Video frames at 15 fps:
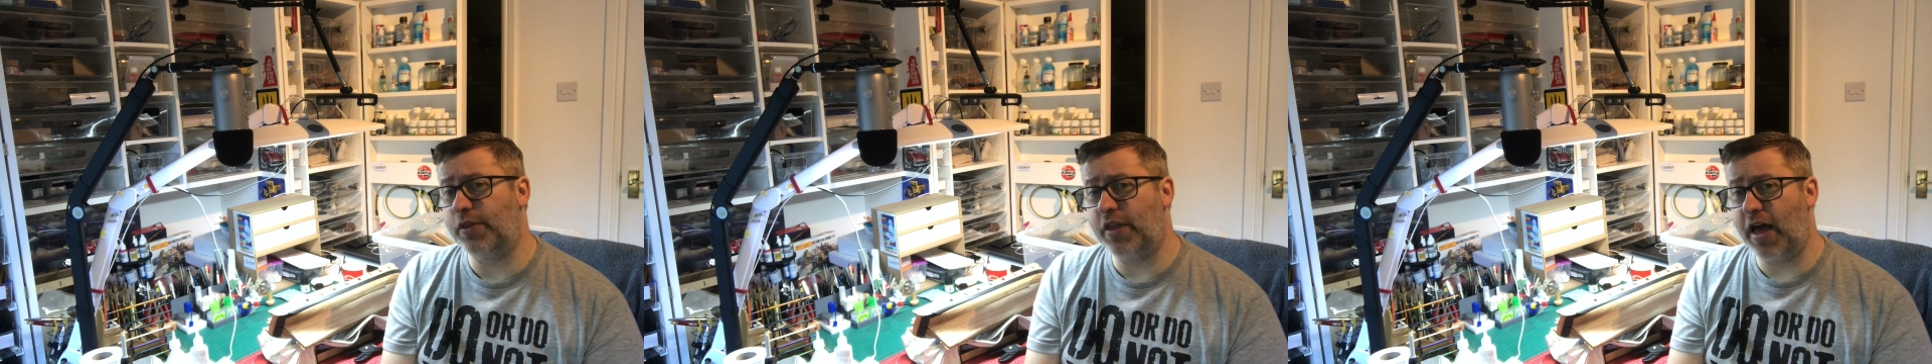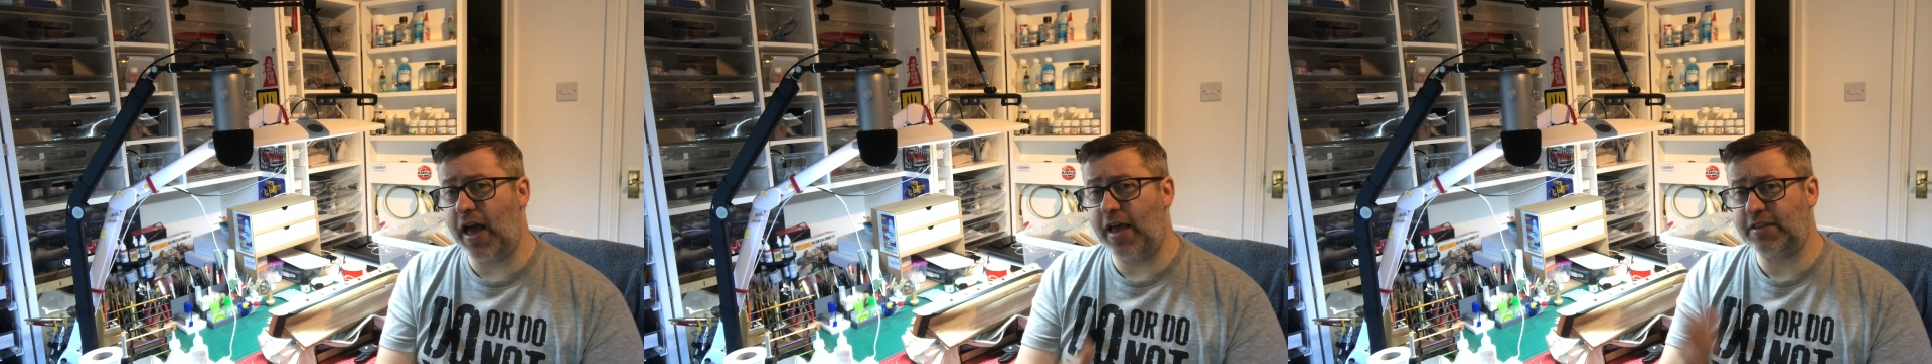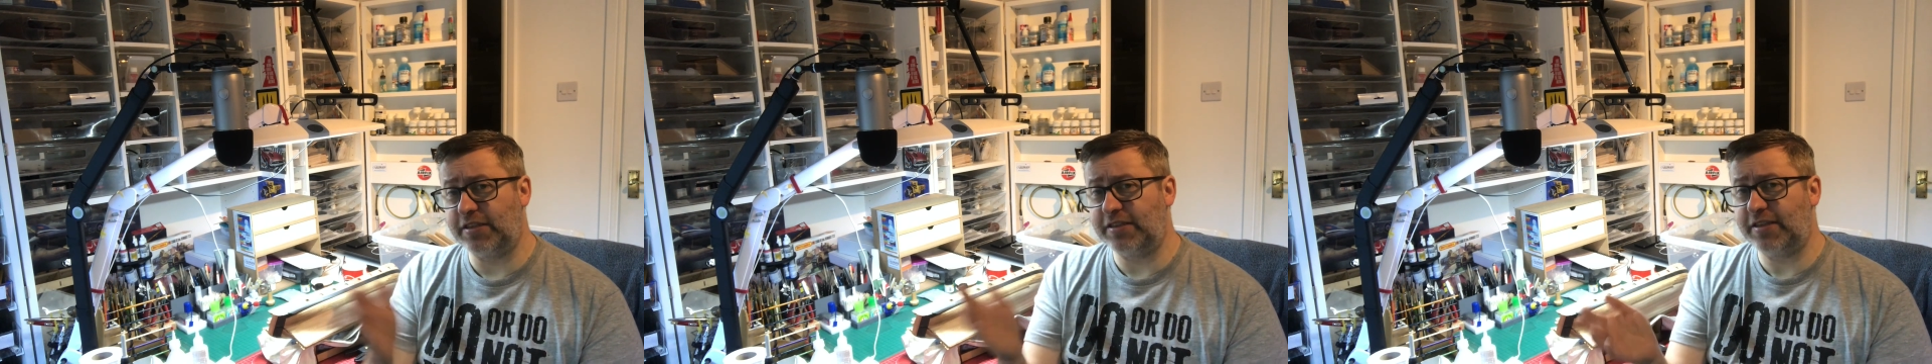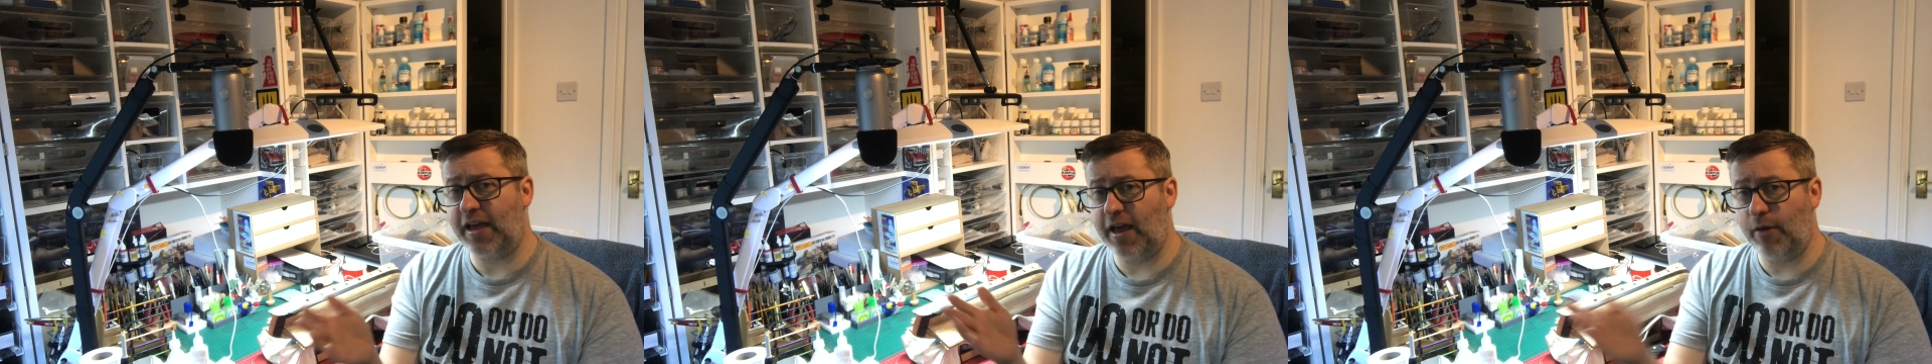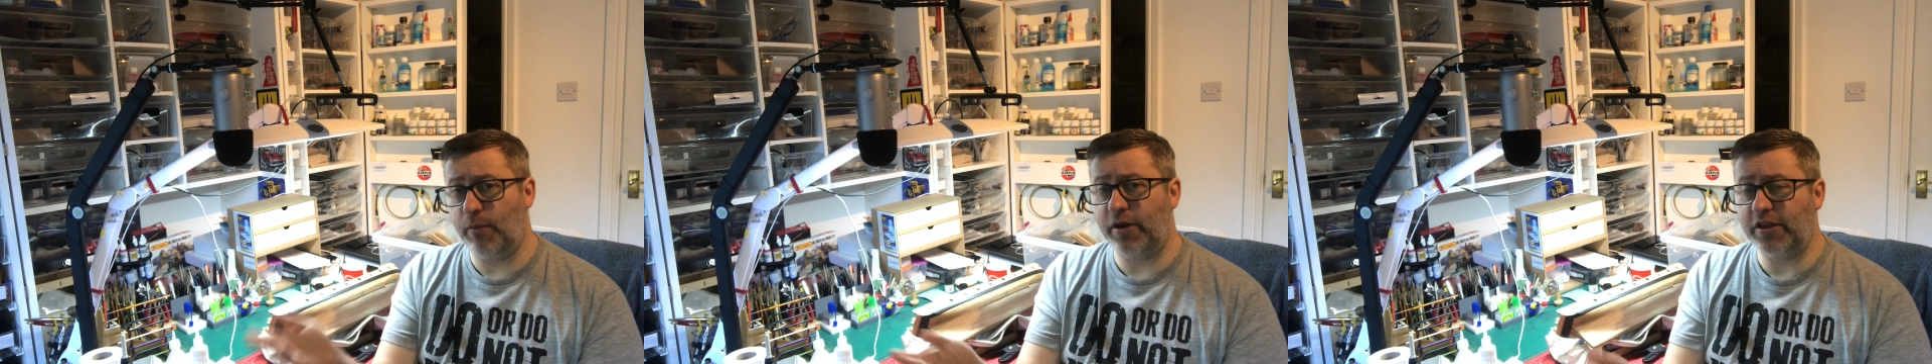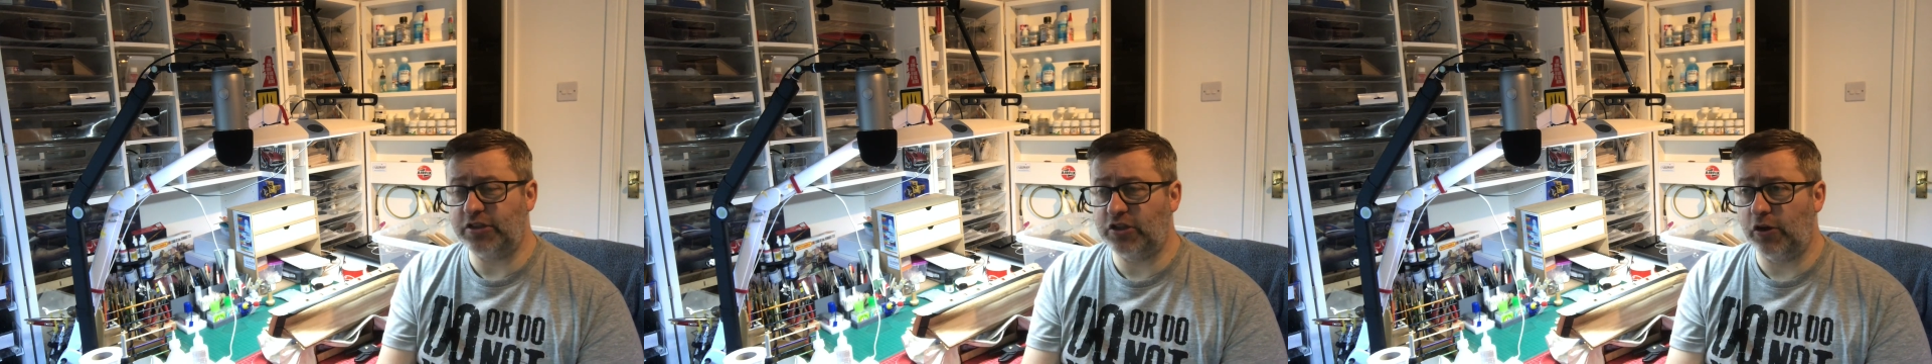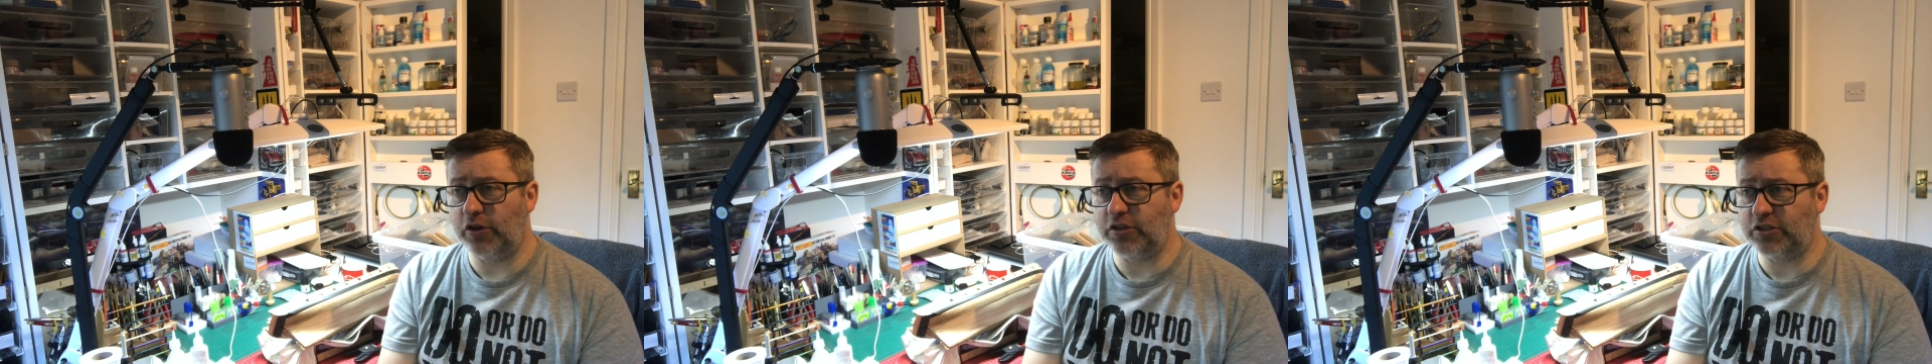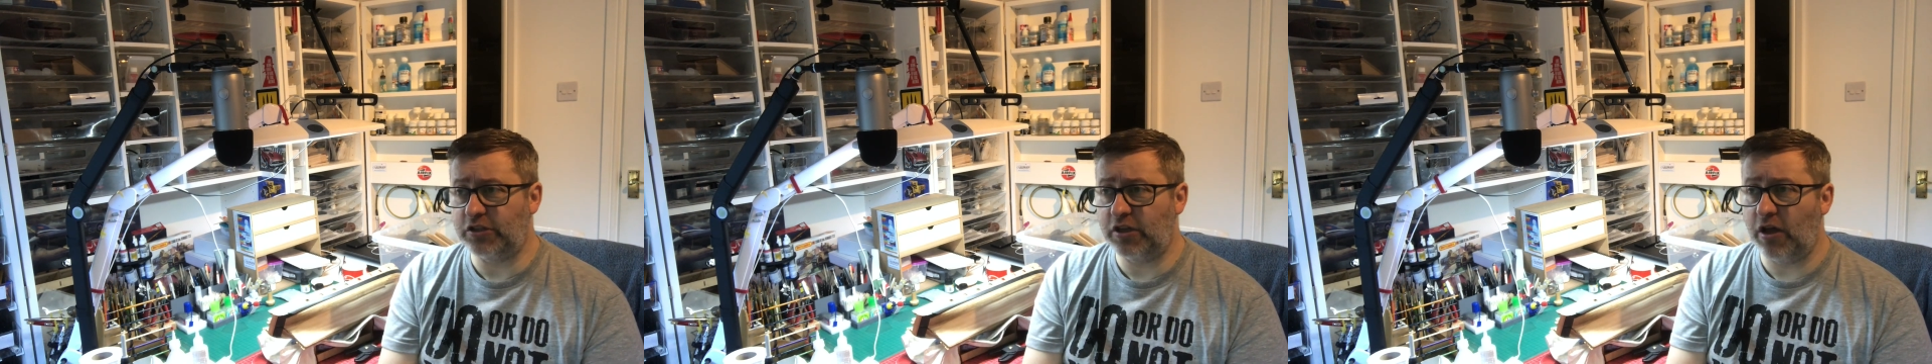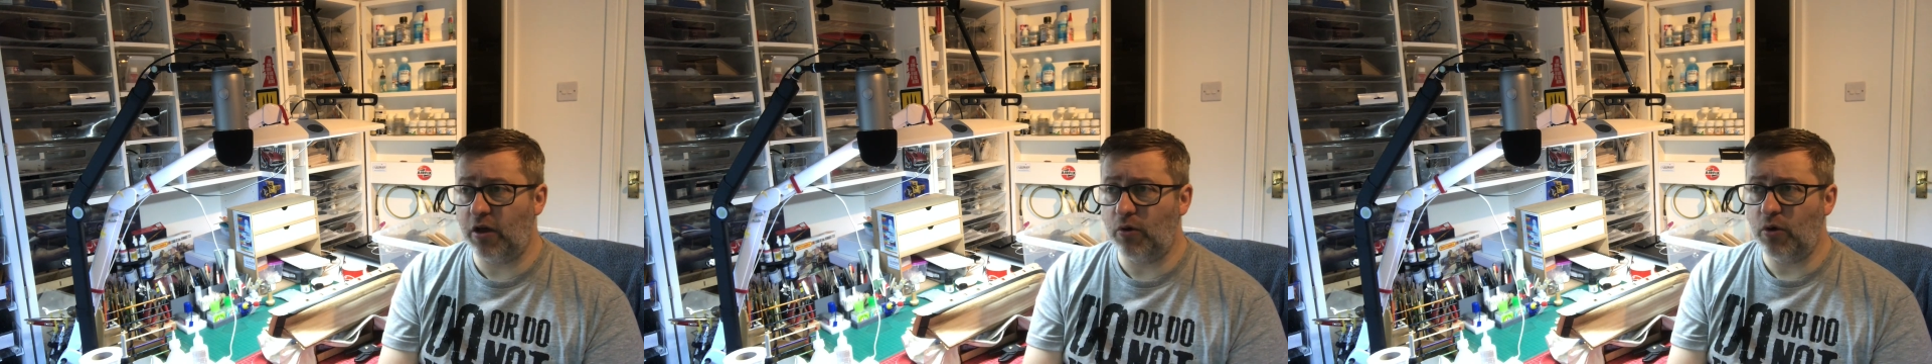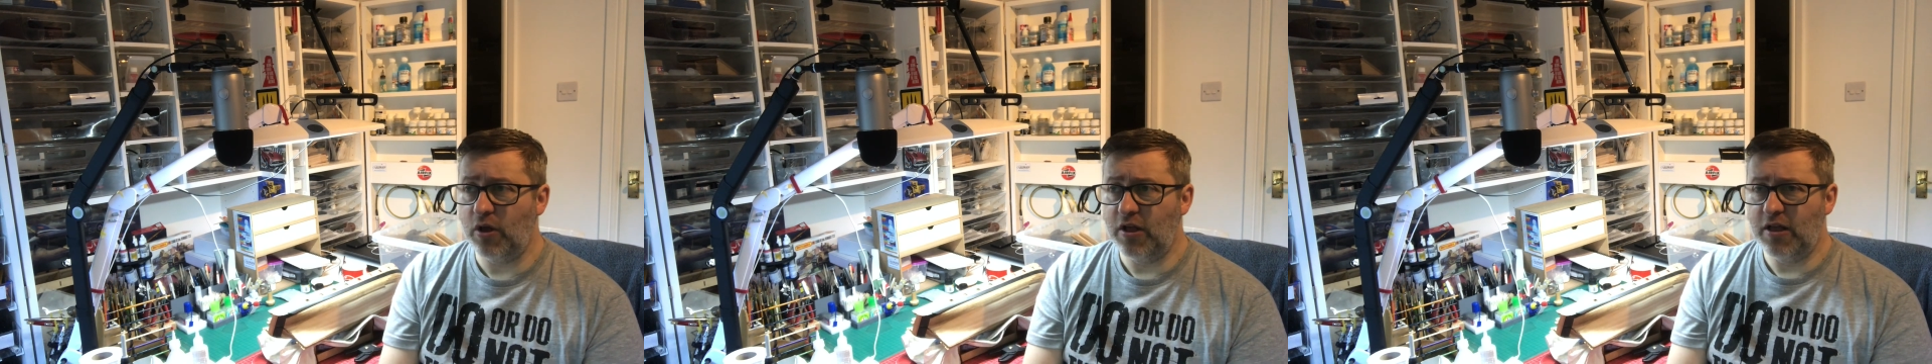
that has a time and it's going to go.